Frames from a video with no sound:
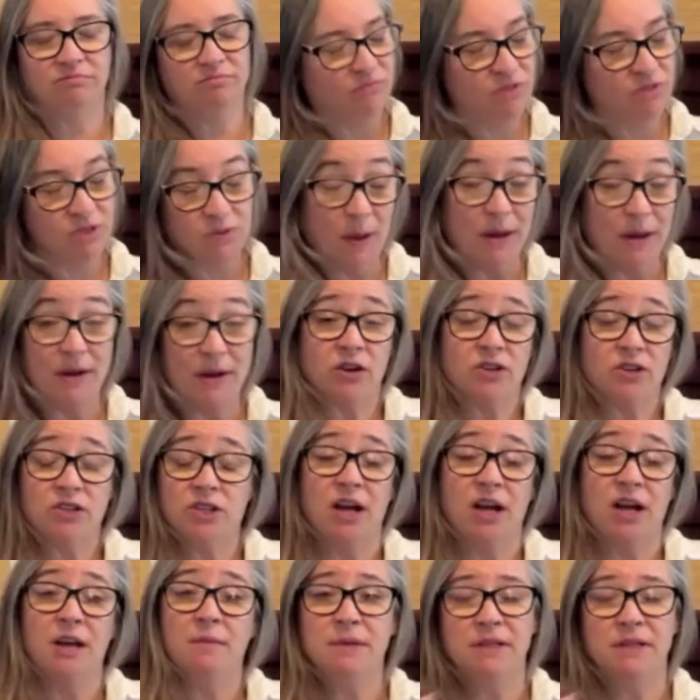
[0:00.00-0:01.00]
spend our
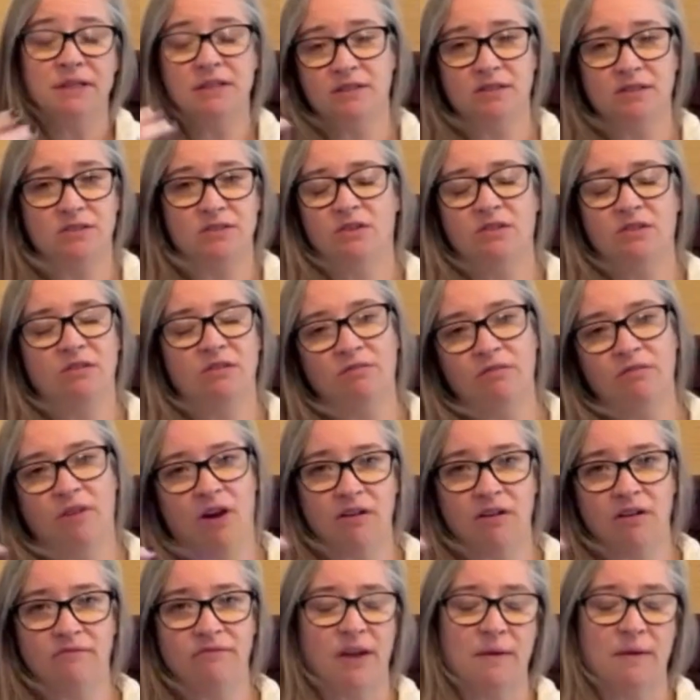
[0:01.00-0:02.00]
time, is
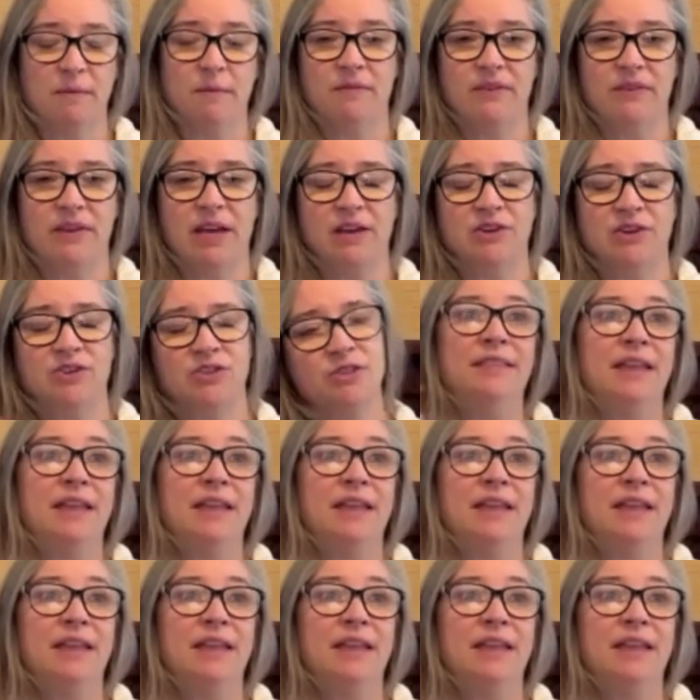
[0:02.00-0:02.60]
on family vacation.